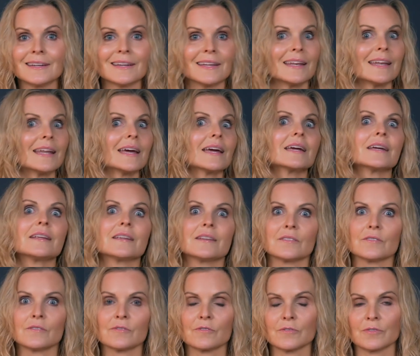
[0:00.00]

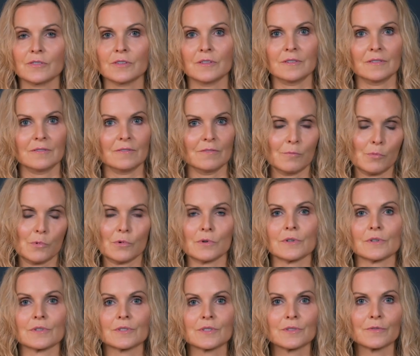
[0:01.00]
negative
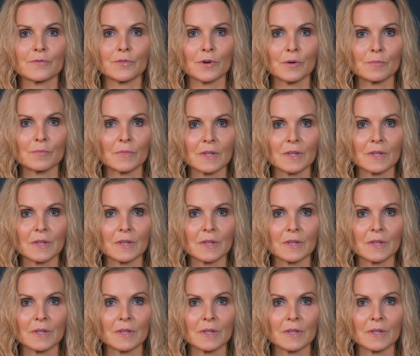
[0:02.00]
words from